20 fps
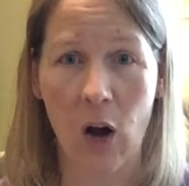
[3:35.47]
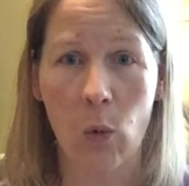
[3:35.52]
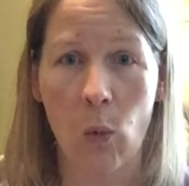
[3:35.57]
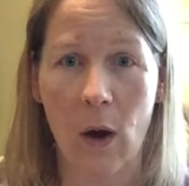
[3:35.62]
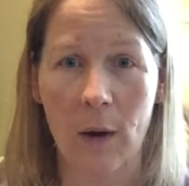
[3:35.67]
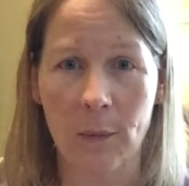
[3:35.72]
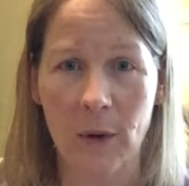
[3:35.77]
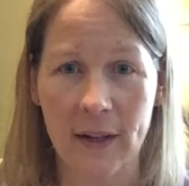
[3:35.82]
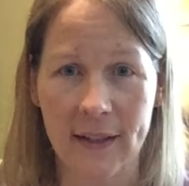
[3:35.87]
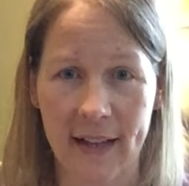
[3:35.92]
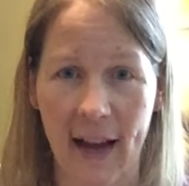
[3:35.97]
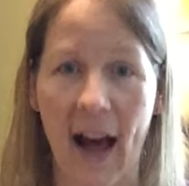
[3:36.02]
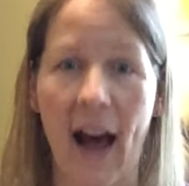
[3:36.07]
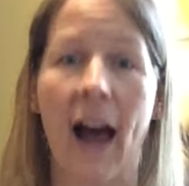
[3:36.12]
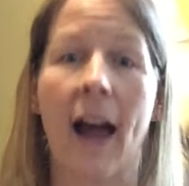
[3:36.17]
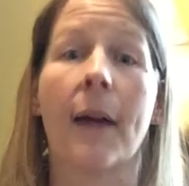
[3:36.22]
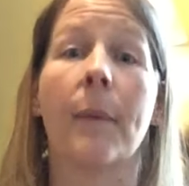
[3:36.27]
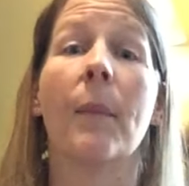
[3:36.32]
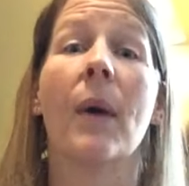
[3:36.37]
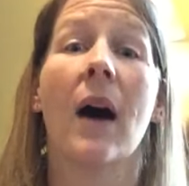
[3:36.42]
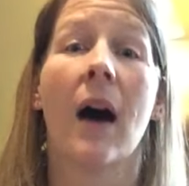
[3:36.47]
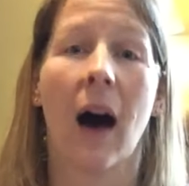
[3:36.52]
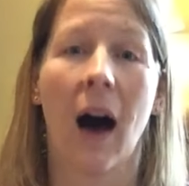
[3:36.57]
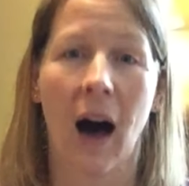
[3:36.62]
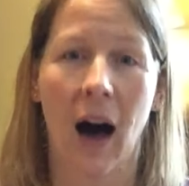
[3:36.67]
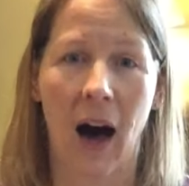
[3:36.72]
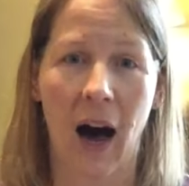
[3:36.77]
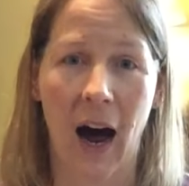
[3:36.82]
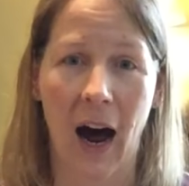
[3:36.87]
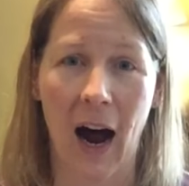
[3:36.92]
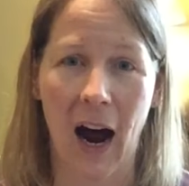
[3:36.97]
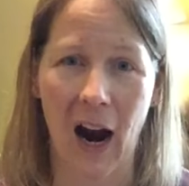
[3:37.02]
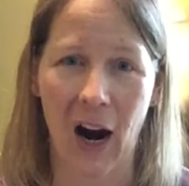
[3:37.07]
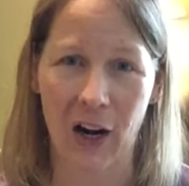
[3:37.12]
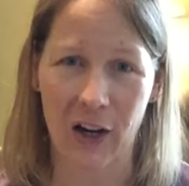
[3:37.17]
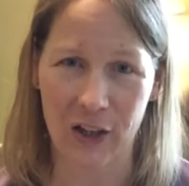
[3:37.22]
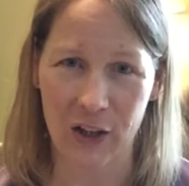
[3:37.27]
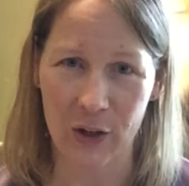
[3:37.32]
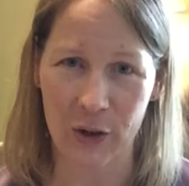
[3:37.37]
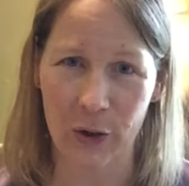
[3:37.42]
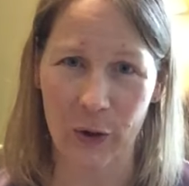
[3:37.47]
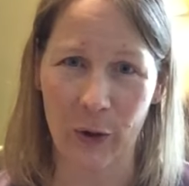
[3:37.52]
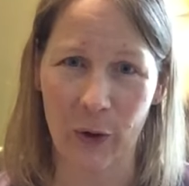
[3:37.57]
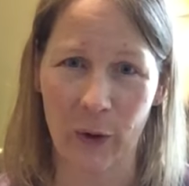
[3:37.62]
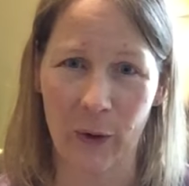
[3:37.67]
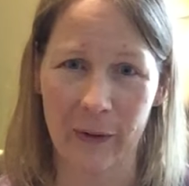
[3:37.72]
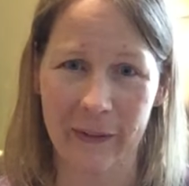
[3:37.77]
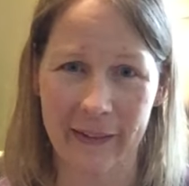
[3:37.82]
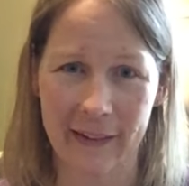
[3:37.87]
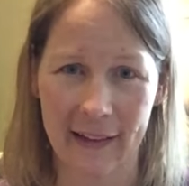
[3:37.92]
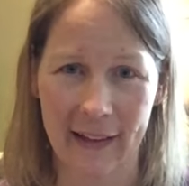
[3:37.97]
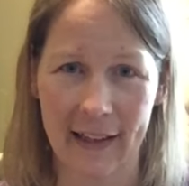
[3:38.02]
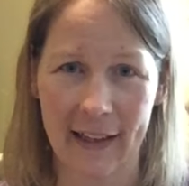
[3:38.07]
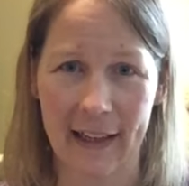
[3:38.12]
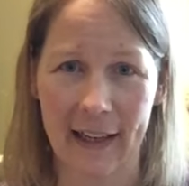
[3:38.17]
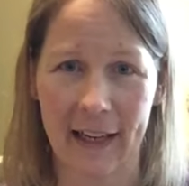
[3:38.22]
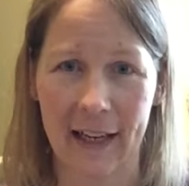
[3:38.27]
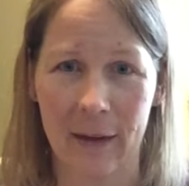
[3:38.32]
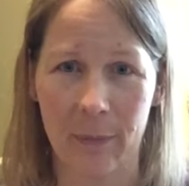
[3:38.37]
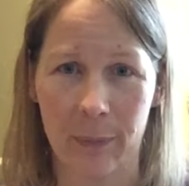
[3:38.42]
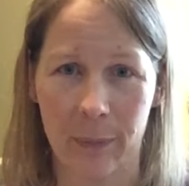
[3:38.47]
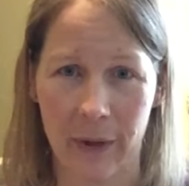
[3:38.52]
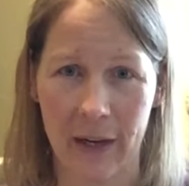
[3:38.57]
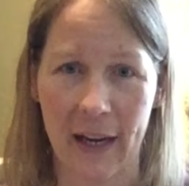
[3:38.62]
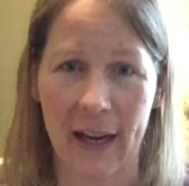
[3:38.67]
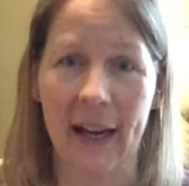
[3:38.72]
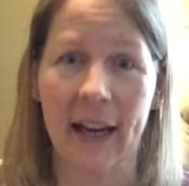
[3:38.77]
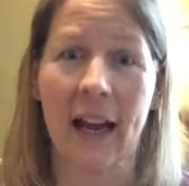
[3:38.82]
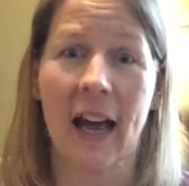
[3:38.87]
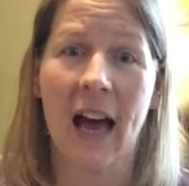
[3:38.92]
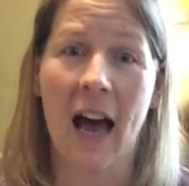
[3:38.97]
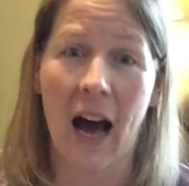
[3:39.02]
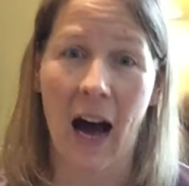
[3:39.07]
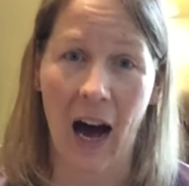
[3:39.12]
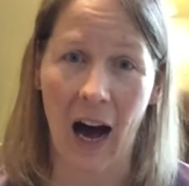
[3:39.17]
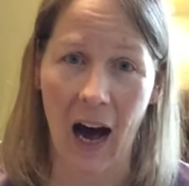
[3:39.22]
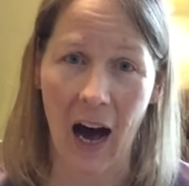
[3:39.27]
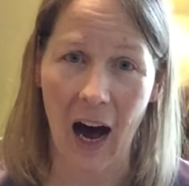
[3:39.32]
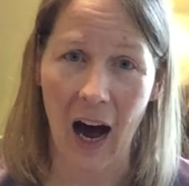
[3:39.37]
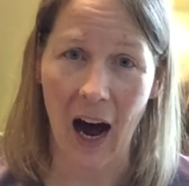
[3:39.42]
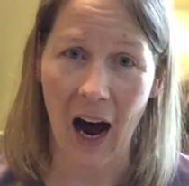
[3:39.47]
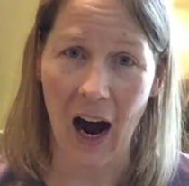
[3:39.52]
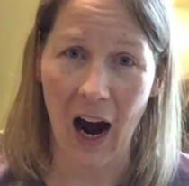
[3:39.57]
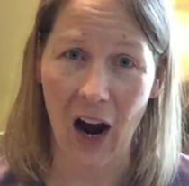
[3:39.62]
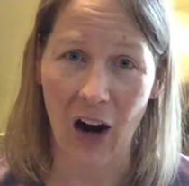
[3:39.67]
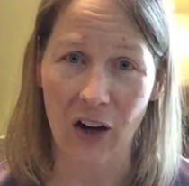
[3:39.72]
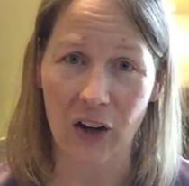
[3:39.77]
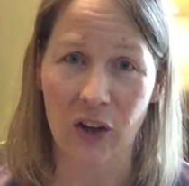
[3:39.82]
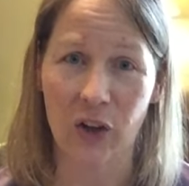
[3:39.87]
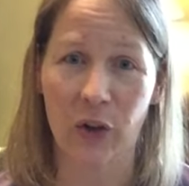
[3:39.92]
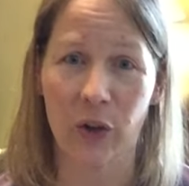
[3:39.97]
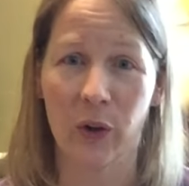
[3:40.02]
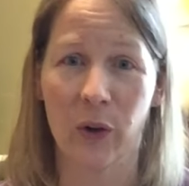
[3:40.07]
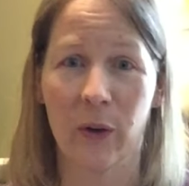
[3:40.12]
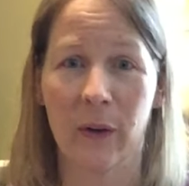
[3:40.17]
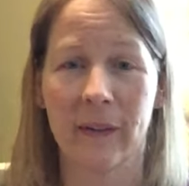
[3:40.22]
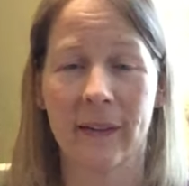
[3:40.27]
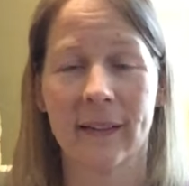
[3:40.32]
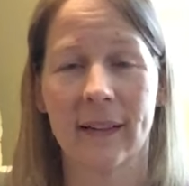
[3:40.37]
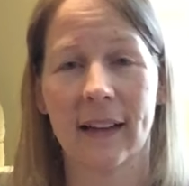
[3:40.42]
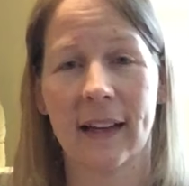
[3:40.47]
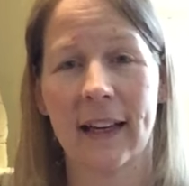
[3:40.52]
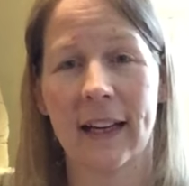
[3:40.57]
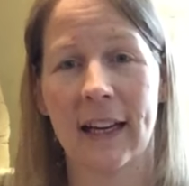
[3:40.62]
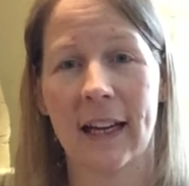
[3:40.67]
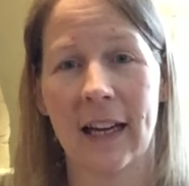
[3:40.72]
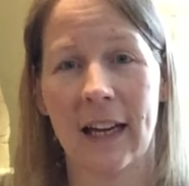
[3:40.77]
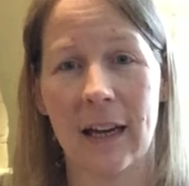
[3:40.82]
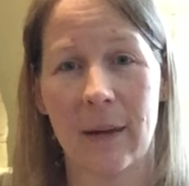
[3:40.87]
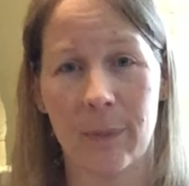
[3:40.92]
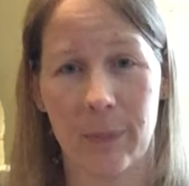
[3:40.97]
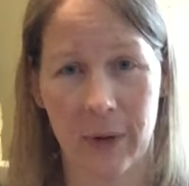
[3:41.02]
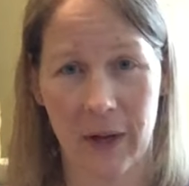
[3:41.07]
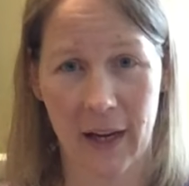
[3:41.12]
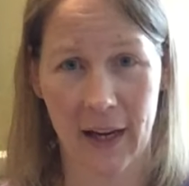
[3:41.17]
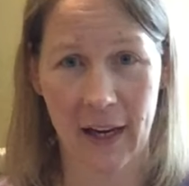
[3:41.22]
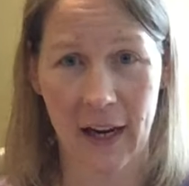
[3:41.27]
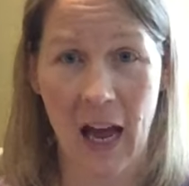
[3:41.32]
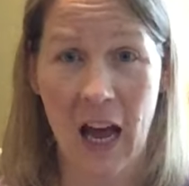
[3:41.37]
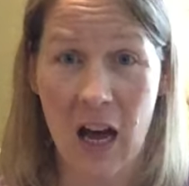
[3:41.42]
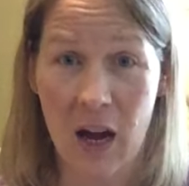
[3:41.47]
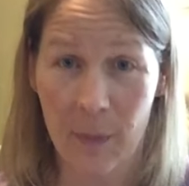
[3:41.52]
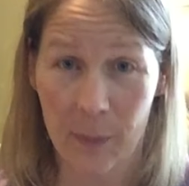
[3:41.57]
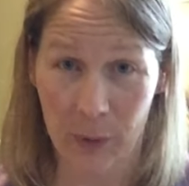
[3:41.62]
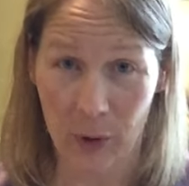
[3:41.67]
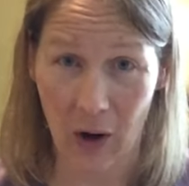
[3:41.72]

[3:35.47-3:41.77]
One more time. Are you sleeping? Are you sleeping?